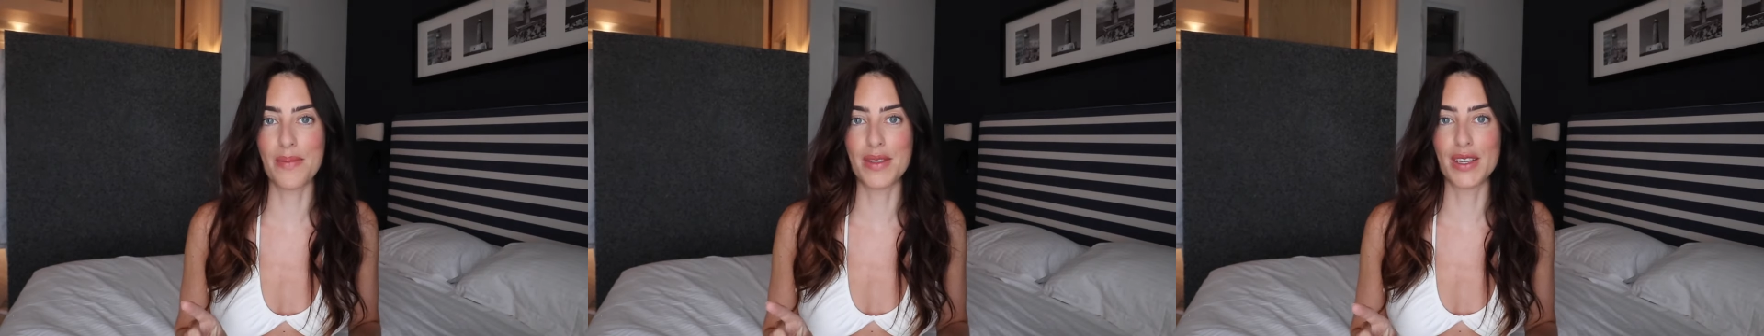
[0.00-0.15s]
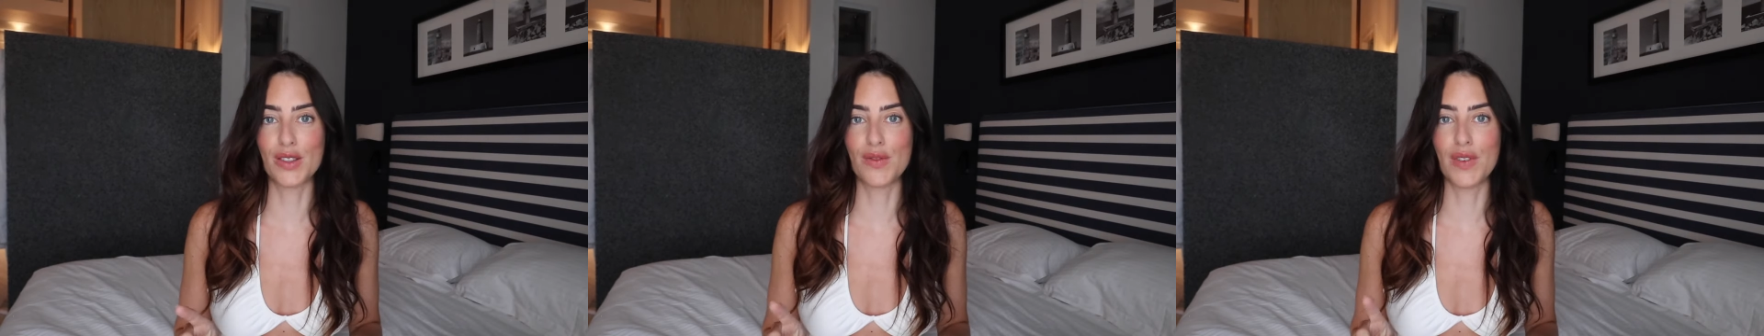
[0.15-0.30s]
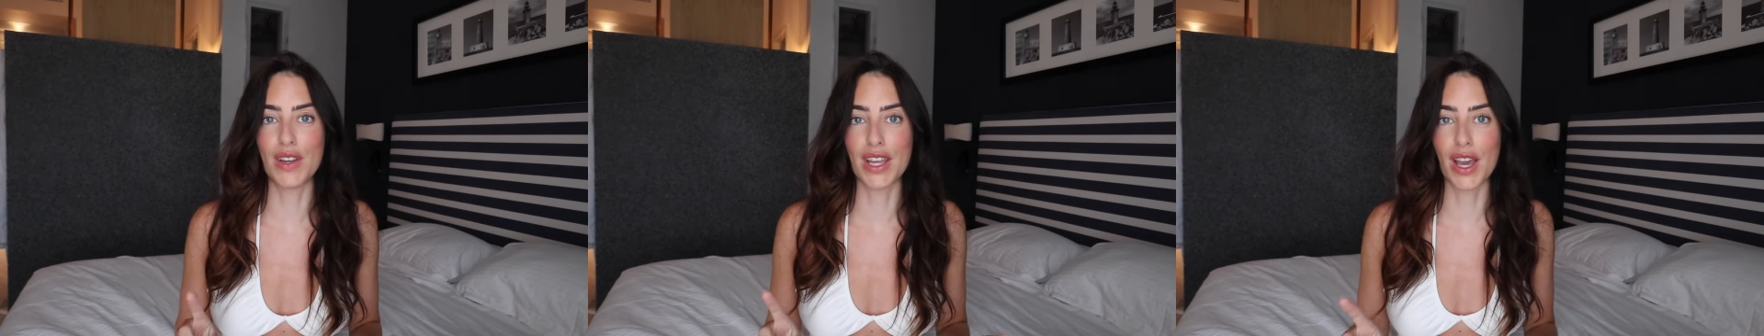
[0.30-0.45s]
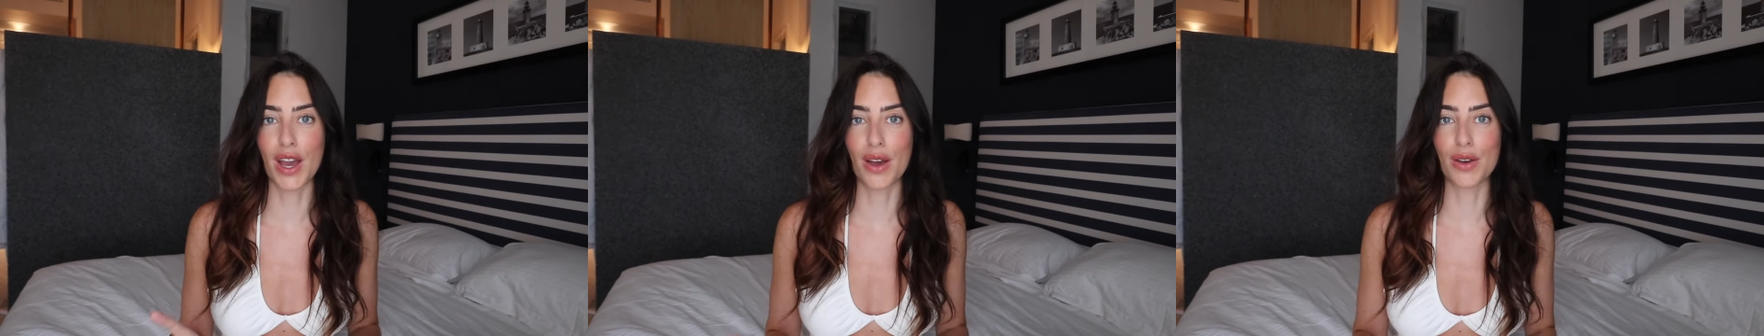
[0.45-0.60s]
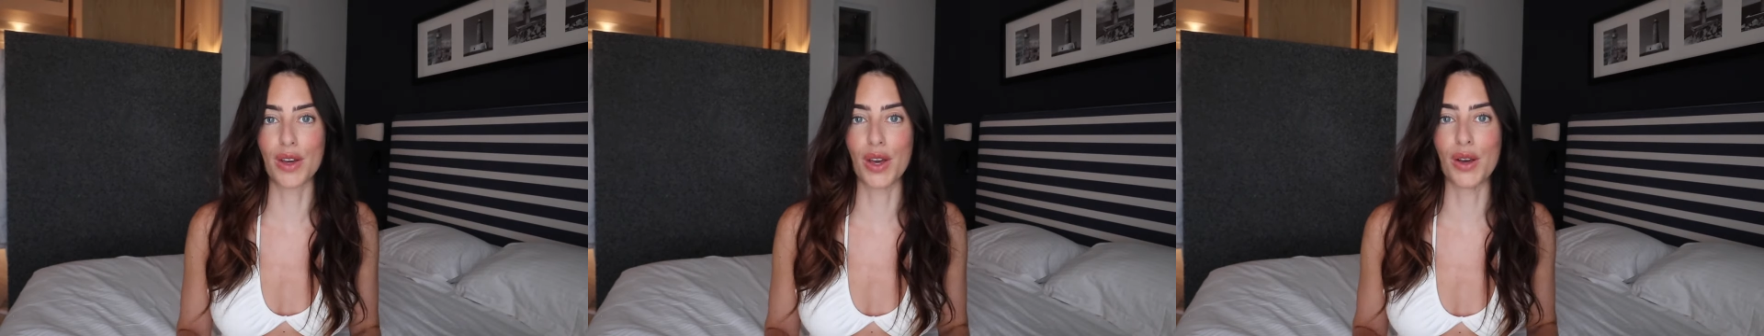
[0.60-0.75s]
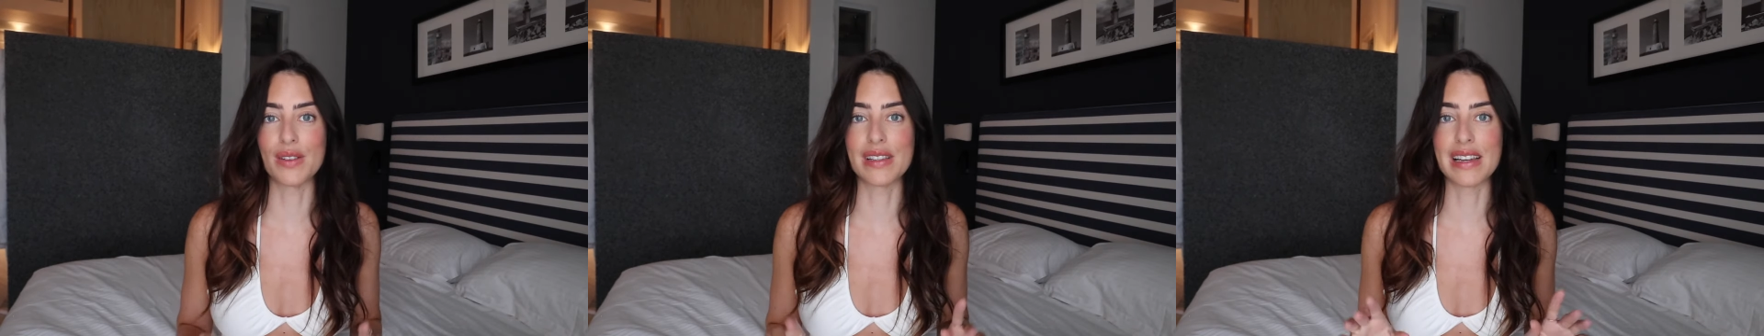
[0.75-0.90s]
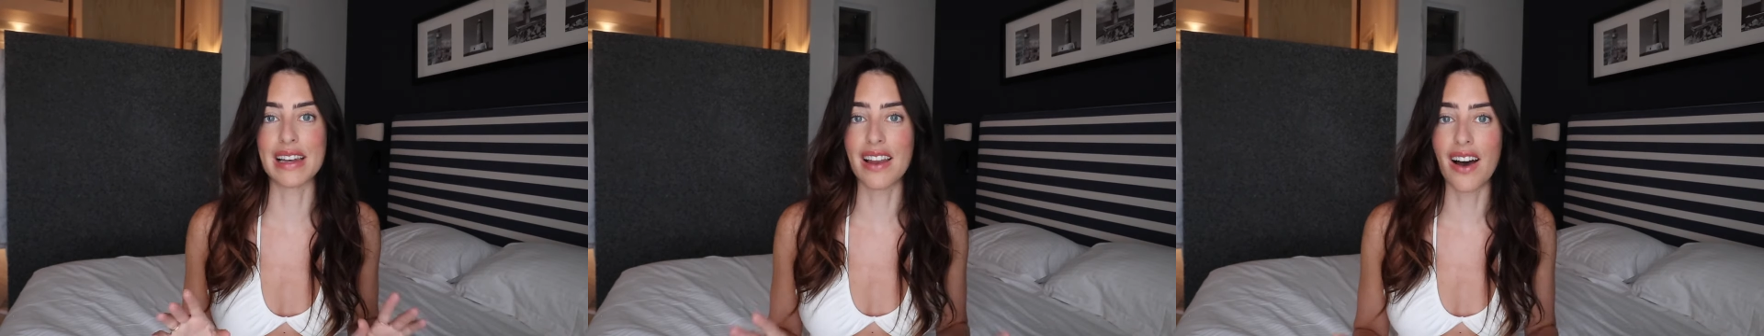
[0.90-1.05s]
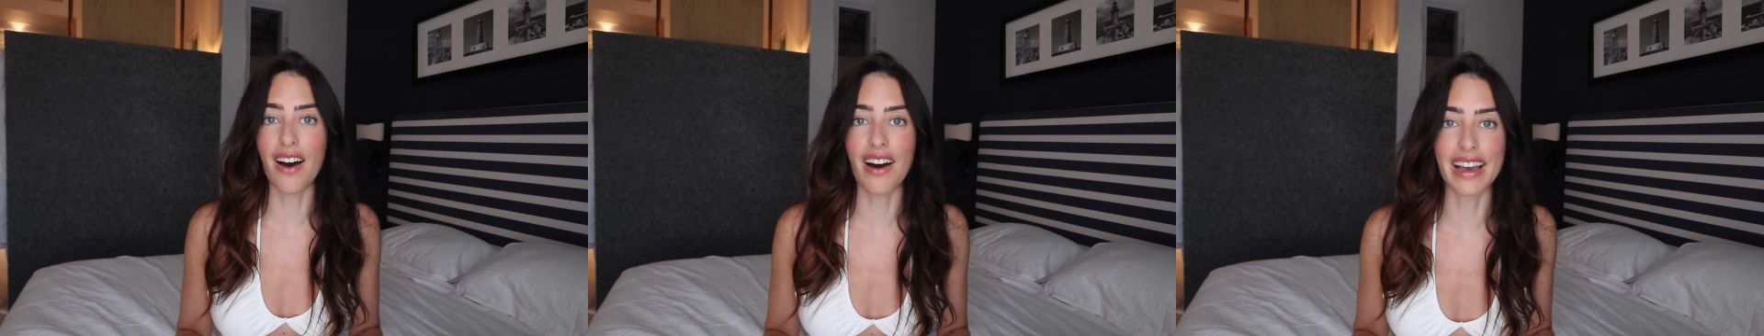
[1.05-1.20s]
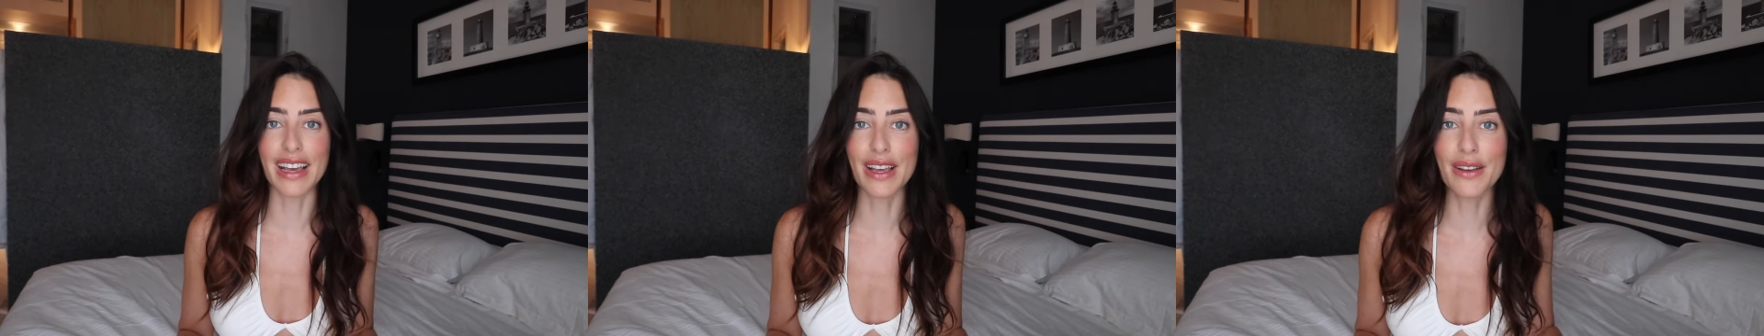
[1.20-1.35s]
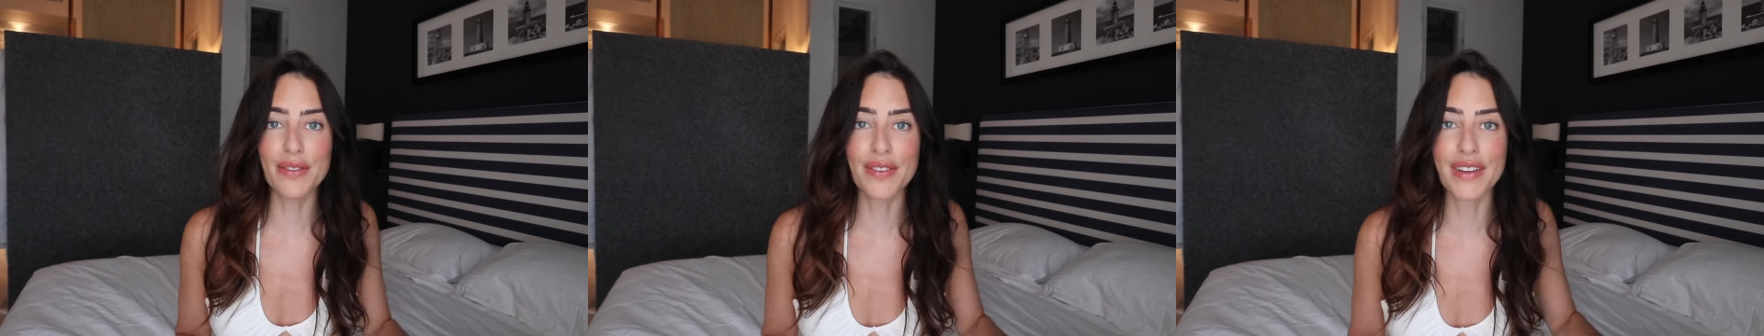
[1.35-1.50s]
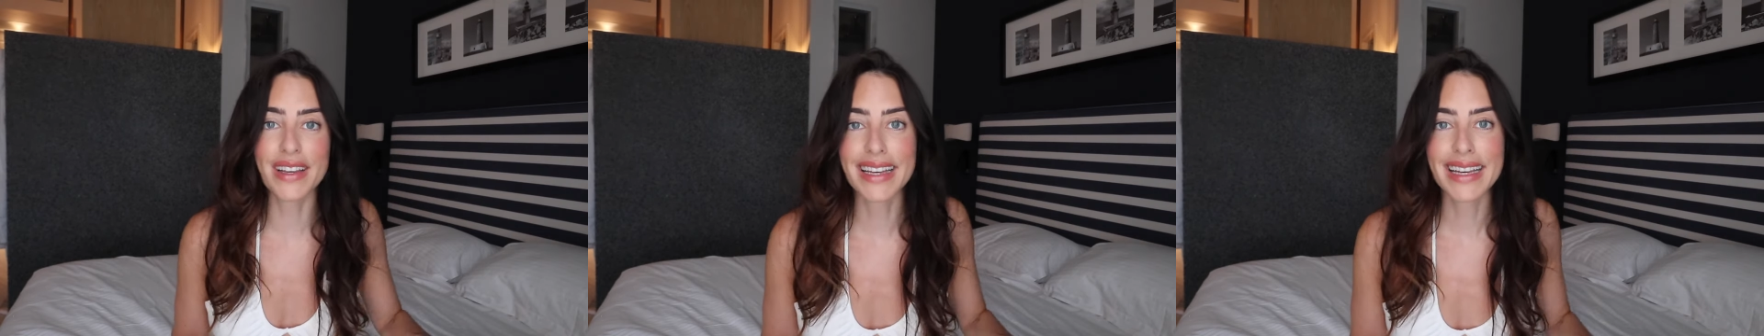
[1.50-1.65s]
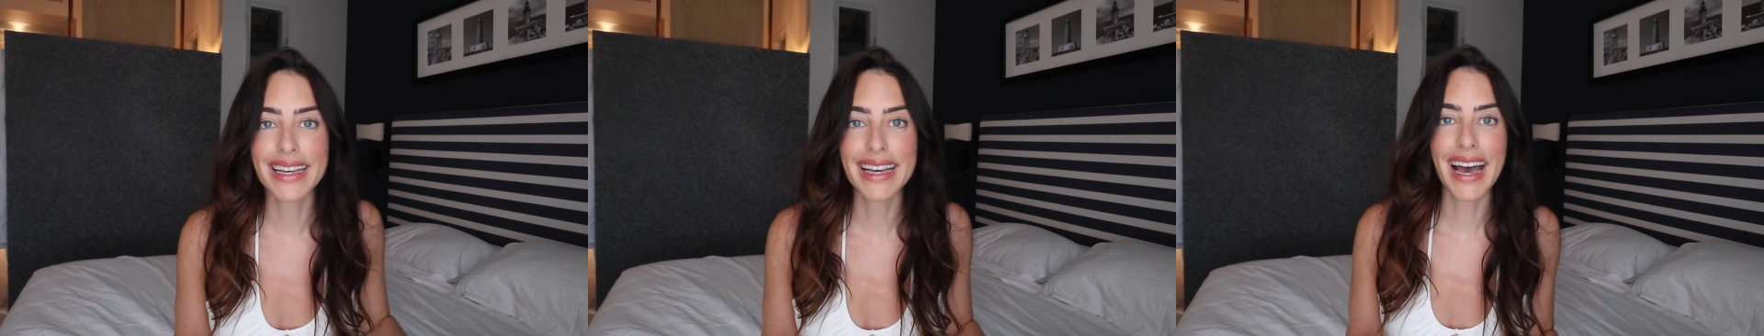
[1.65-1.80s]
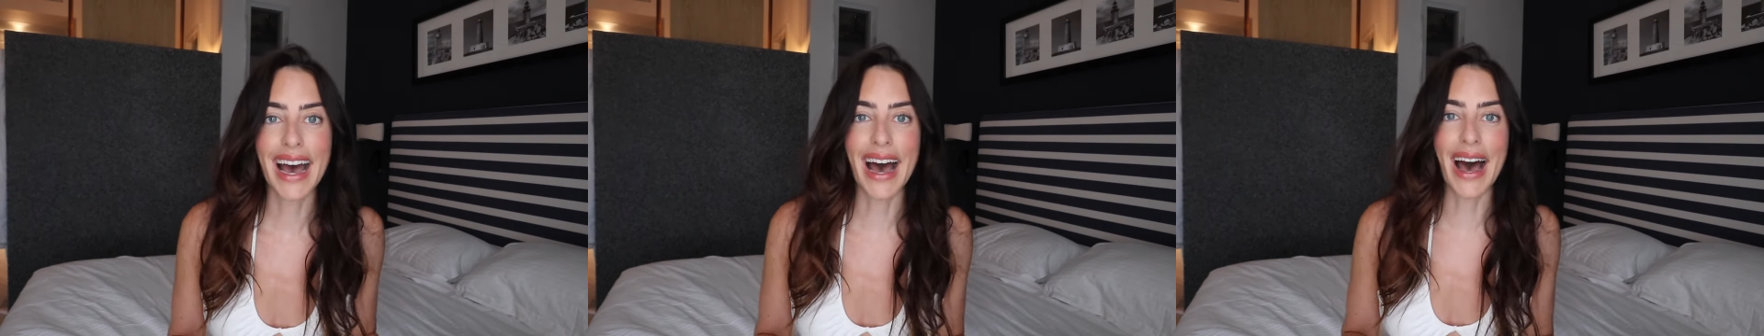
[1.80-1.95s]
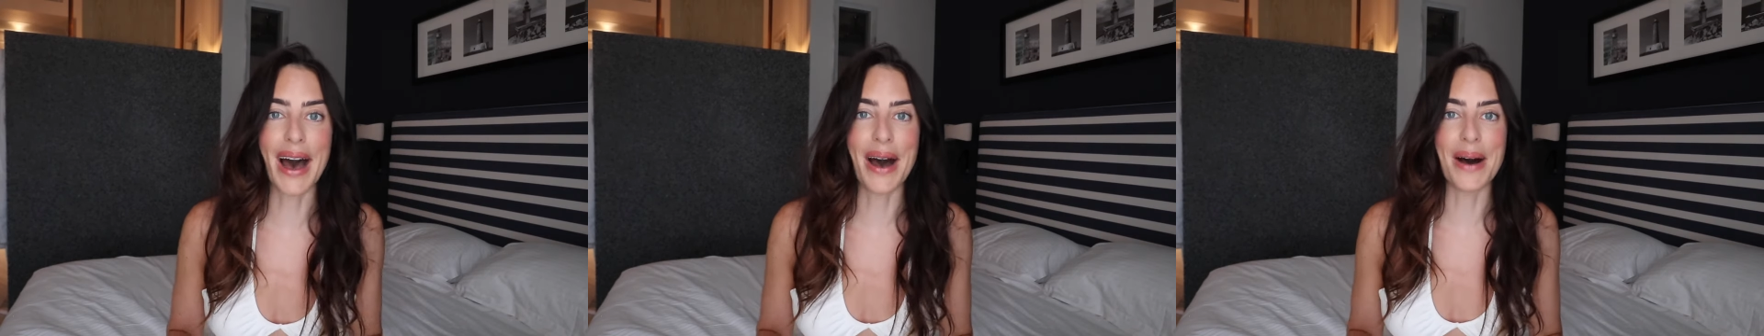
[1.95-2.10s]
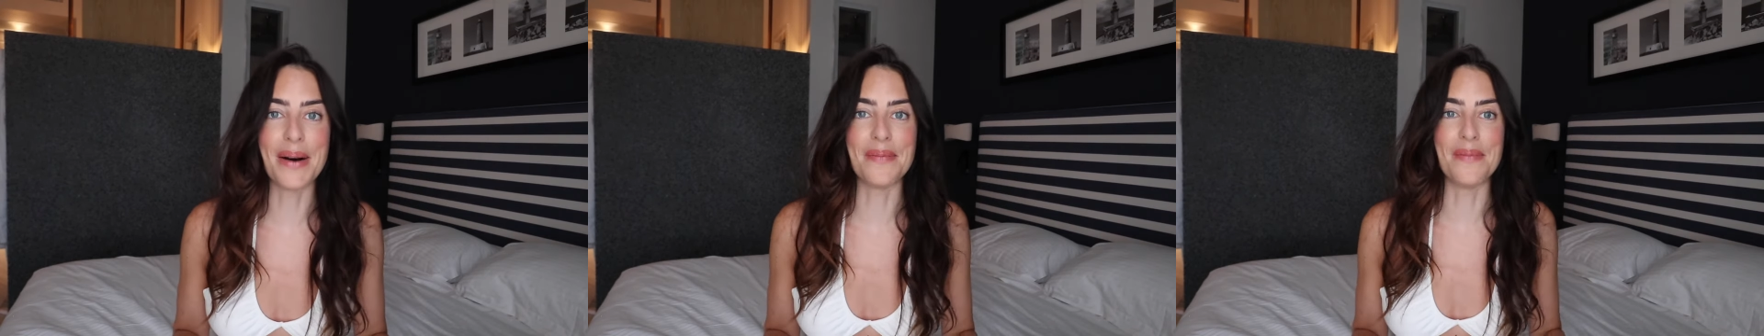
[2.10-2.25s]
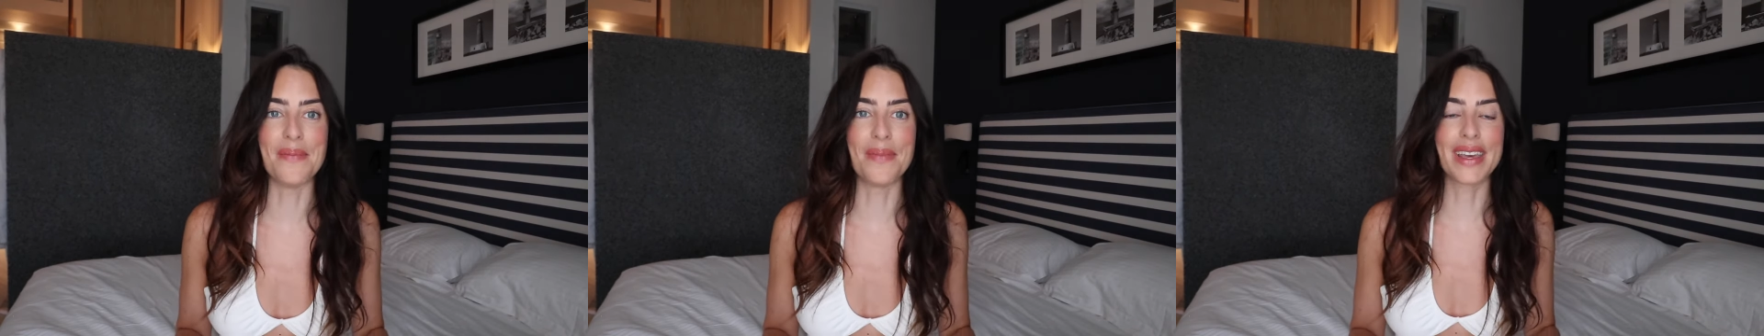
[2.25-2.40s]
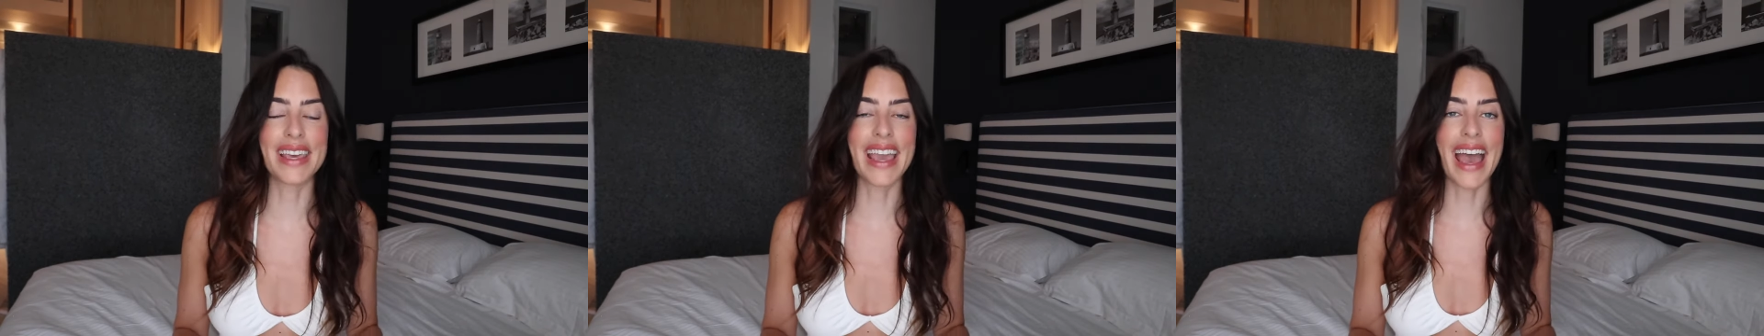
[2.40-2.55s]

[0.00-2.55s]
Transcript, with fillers: this video goes live. But